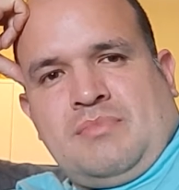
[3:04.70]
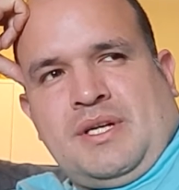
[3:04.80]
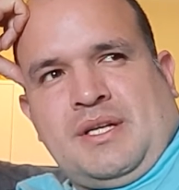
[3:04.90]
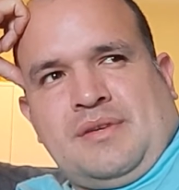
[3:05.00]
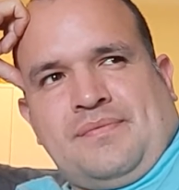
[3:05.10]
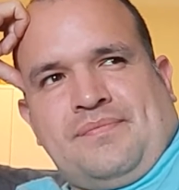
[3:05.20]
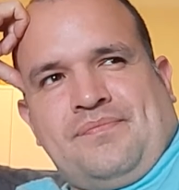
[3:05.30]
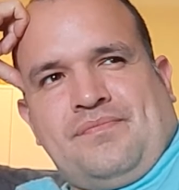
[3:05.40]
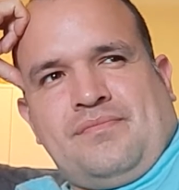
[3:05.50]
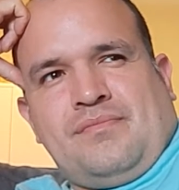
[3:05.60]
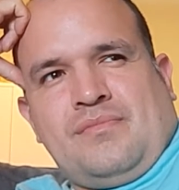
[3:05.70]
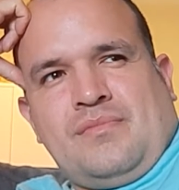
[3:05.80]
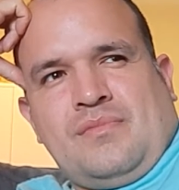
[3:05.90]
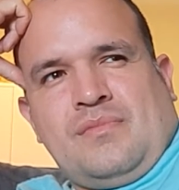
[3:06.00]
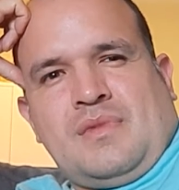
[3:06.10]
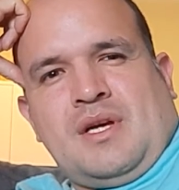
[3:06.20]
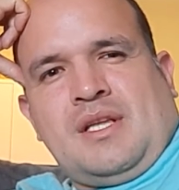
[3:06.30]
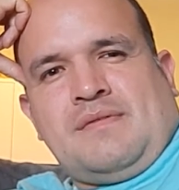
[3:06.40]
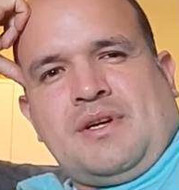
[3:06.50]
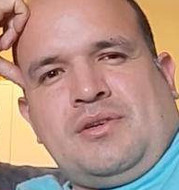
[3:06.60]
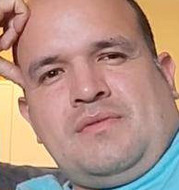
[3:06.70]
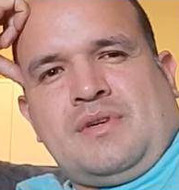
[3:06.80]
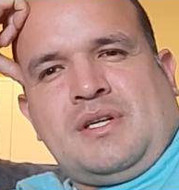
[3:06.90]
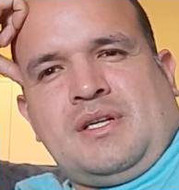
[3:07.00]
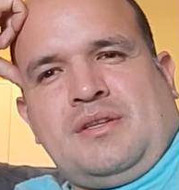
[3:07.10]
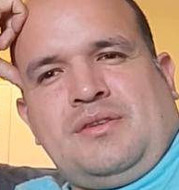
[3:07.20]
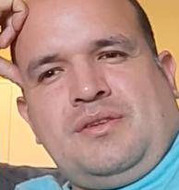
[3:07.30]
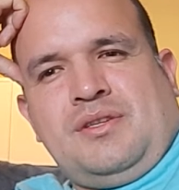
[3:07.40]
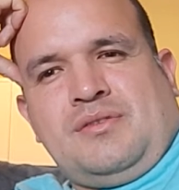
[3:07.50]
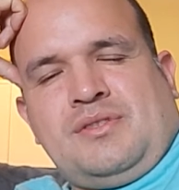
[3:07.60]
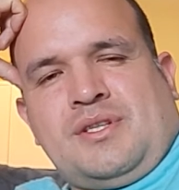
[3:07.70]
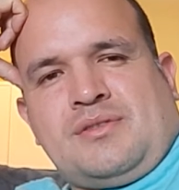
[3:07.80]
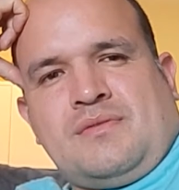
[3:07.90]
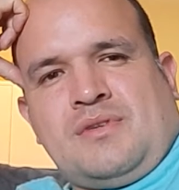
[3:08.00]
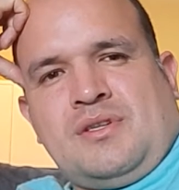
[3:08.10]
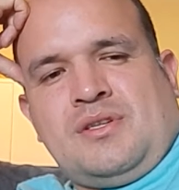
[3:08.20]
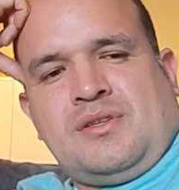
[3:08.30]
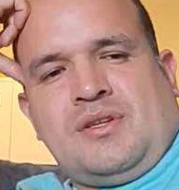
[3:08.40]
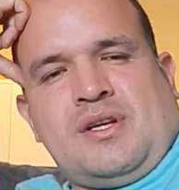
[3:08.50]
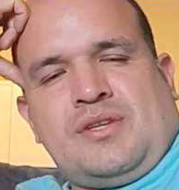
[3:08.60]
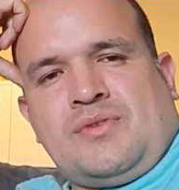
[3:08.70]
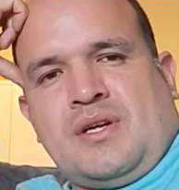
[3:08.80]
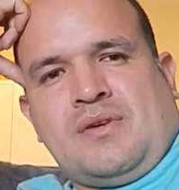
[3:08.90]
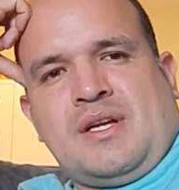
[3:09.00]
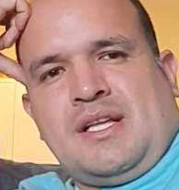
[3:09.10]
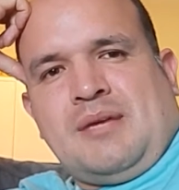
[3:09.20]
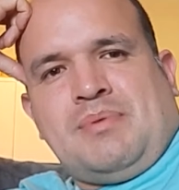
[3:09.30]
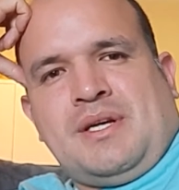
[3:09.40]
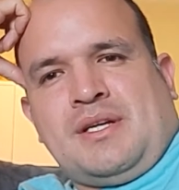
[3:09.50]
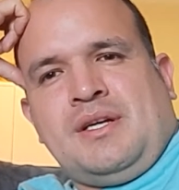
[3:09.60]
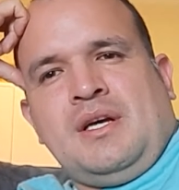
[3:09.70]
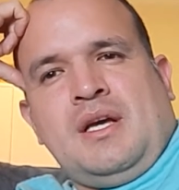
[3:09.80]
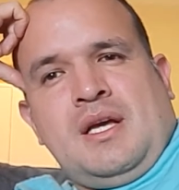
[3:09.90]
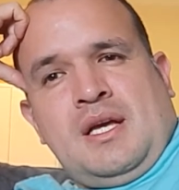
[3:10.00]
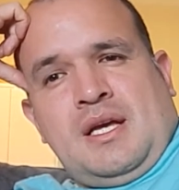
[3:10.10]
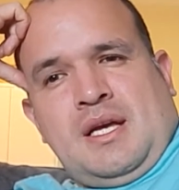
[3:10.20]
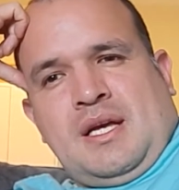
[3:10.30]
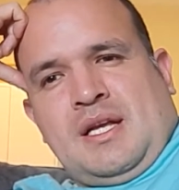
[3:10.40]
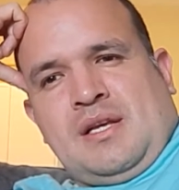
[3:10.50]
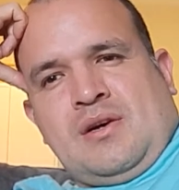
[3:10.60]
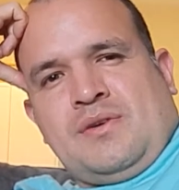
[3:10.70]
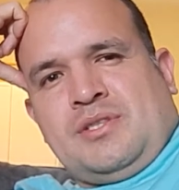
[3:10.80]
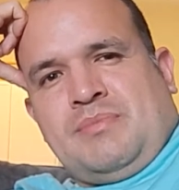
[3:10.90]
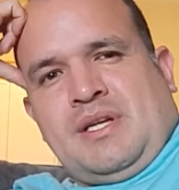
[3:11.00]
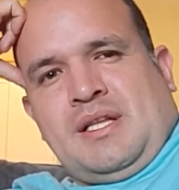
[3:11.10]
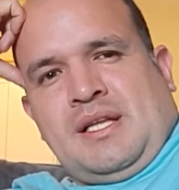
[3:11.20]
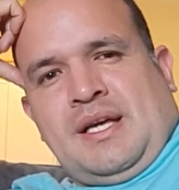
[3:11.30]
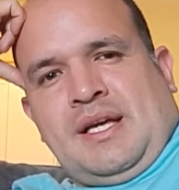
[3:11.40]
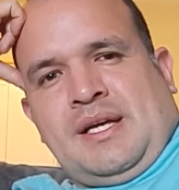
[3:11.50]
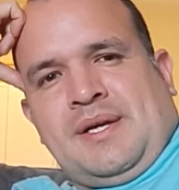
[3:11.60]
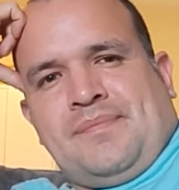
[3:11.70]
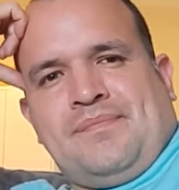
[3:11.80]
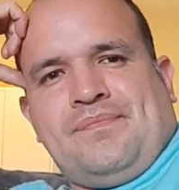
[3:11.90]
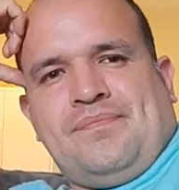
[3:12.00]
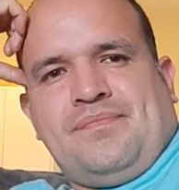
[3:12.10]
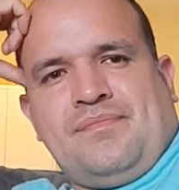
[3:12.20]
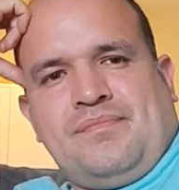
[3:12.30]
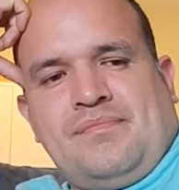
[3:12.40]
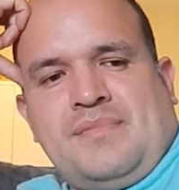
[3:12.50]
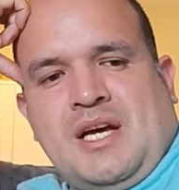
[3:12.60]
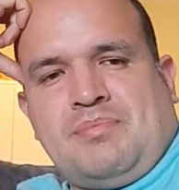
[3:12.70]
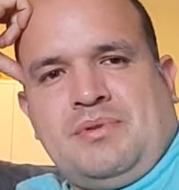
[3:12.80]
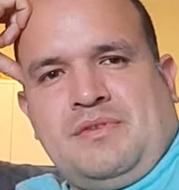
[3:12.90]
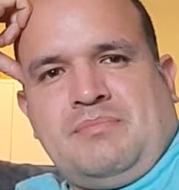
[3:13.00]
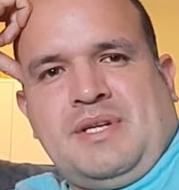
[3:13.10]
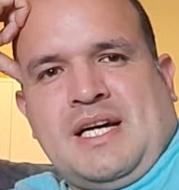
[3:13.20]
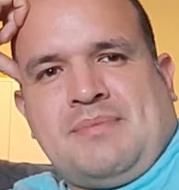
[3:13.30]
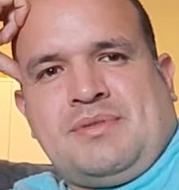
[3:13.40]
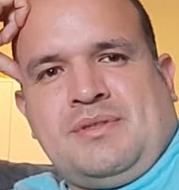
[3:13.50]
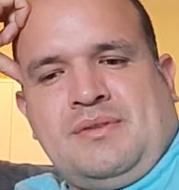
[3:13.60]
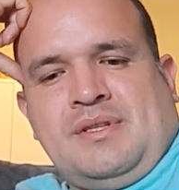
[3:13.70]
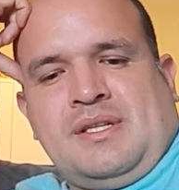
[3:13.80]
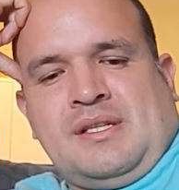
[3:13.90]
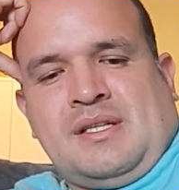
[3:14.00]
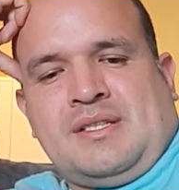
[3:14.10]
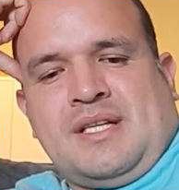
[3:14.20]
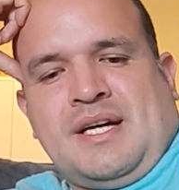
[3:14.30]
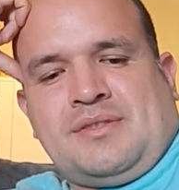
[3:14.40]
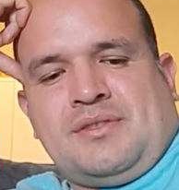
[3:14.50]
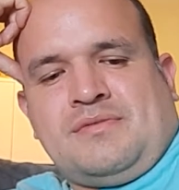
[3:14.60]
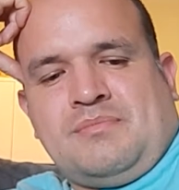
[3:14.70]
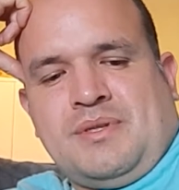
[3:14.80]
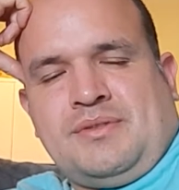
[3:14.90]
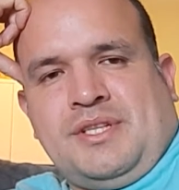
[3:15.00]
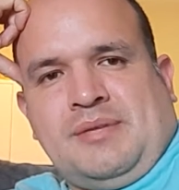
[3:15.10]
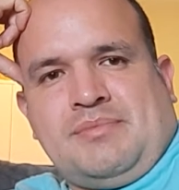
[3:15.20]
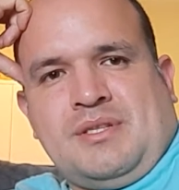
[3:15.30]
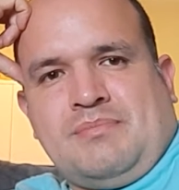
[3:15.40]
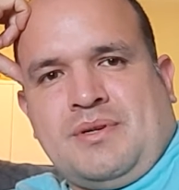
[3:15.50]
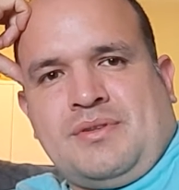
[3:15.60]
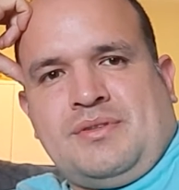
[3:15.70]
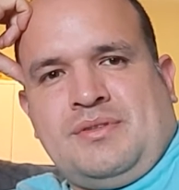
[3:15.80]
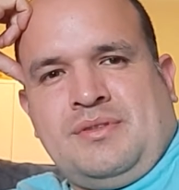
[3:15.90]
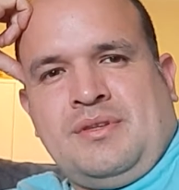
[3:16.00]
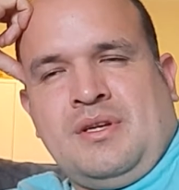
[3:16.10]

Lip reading: I mean, I think Vancouver got, you know, 6th overall, and now Toronto got a late pick, and ultimately that proved to be absolutely a disaster for both teams, and both